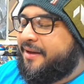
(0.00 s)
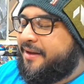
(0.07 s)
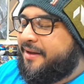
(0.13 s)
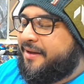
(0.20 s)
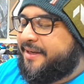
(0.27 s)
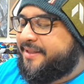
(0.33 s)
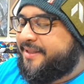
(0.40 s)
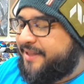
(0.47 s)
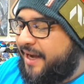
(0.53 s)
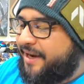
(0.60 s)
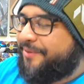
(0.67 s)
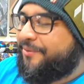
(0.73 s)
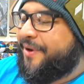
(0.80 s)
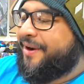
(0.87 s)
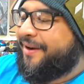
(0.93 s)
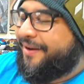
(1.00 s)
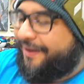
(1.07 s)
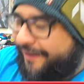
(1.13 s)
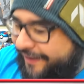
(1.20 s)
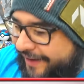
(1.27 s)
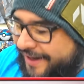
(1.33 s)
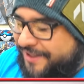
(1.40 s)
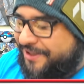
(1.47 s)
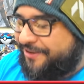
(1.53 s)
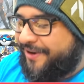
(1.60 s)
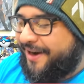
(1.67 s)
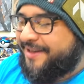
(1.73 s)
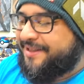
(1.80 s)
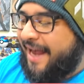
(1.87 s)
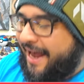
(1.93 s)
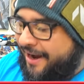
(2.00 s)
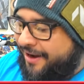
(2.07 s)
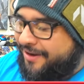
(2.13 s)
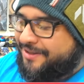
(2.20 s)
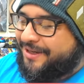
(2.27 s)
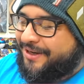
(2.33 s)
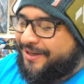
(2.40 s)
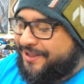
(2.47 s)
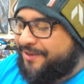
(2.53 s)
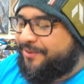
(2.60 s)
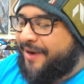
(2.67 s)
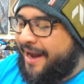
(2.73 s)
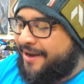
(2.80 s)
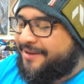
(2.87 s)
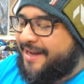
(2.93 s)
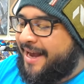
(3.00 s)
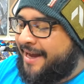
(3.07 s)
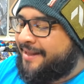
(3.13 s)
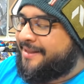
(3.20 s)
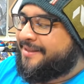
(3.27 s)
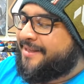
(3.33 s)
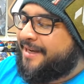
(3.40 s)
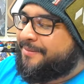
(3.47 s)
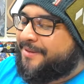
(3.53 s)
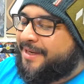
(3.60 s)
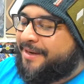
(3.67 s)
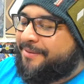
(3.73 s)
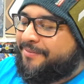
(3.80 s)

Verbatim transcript: I started when Astral Radiance and Lost Origin were out at the same time.